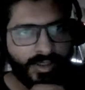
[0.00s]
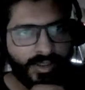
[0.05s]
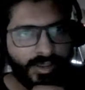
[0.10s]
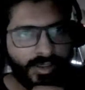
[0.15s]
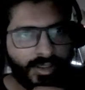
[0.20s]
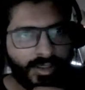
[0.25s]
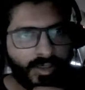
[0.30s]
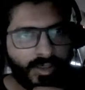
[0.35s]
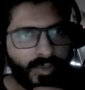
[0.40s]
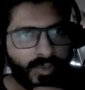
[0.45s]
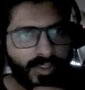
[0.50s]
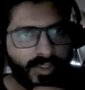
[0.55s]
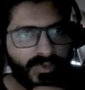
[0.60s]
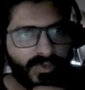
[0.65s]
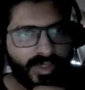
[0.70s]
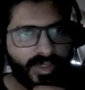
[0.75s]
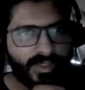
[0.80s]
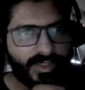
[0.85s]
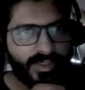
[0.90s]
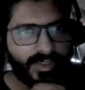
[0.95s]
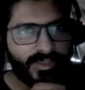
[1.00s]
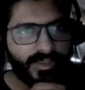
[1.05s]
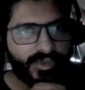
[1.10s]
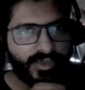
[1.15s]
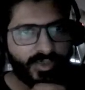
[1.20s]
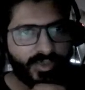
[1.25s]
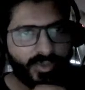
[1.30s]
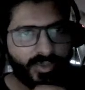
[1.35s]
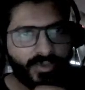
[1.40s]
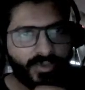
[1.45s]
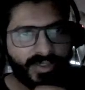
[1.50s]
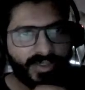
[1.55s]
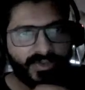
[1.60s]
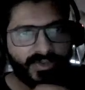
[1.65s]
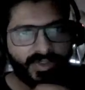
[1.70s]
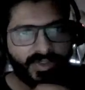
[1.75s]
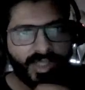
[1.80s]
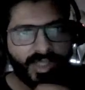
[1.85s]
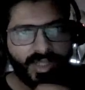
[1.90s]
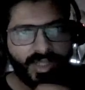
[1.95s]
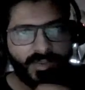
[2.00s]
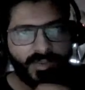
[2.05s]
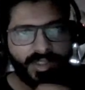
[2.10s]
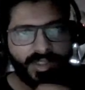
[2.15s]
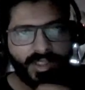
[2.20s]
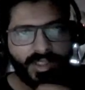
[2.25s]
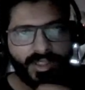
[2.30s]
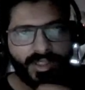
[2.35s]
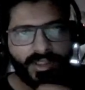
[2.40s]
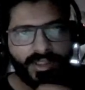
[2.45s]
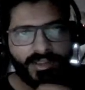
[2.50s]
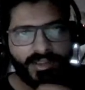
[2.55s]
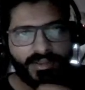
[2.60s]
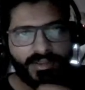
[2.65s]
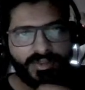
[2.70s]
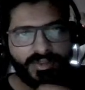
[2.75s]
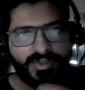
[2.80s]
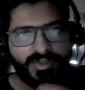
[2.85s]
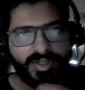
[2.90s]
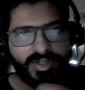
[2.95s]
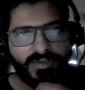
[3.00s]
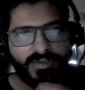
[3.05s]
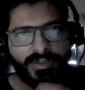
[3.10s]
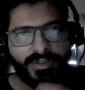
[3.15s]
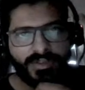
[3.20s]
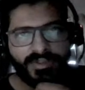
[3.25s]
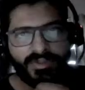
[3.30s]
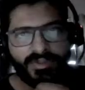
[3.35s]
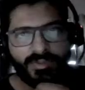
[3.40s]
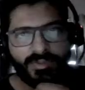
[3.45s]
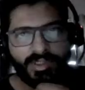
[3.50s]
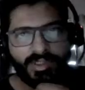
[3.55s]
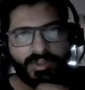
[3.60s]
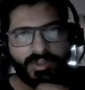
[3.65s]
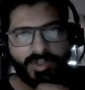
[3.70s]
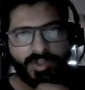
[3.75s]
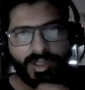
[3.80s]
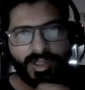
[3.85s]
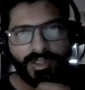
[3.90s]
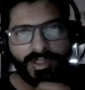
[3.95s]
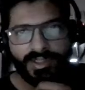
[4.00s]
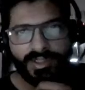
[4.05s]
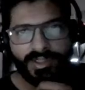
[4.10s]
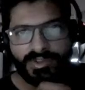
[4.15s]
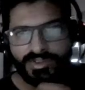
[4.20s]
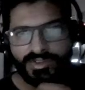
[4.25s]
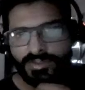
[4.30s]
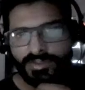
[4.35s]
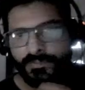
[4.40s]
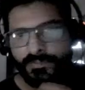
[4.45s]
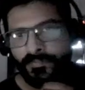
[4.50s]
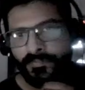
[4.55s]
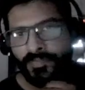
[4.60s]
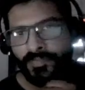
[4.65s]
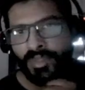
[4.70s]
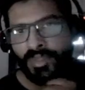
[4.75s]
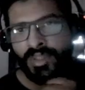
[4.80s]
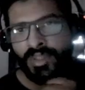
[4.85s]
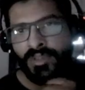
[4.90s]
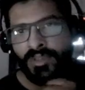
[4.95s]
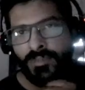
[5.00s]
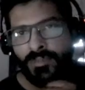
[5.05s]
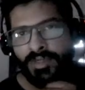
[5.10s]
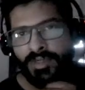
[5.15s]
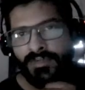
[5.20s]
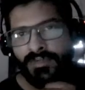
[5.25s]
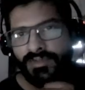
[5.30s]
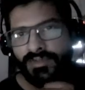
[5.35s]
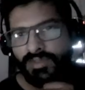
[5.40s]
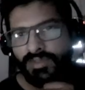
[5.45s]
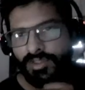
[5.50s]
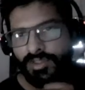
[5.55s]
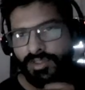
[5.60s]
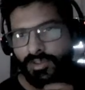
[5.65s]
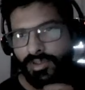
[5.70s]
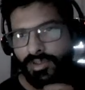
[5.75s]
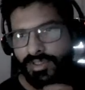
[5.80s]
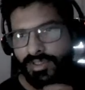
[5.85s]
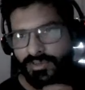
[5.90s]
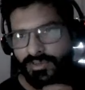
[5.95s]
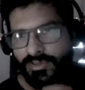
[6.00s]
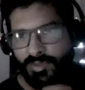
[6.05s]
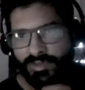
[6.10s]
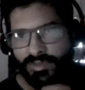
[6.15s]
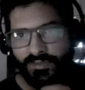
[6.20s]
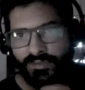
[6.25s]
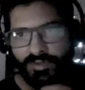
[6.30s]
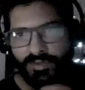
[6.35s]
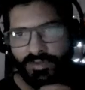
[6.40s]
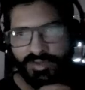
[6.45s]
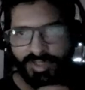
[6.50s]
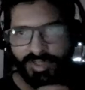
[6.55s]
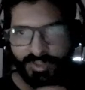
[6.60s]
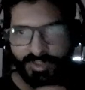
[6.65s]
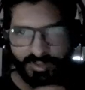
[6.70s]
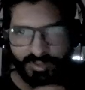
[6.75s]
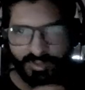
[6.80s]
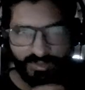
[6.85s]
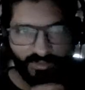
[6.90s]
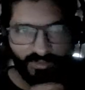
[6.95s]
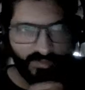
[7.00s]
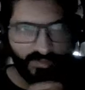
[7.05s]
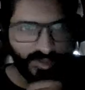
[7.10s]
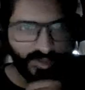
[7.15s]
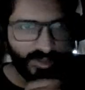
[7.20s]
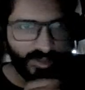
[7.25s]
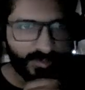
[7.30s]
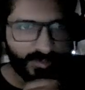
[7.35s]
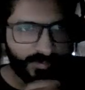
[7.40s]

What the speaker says: Now, what is actor? So it provides a dynamic array in Java similar to array list, but with synchronized method for thread safety.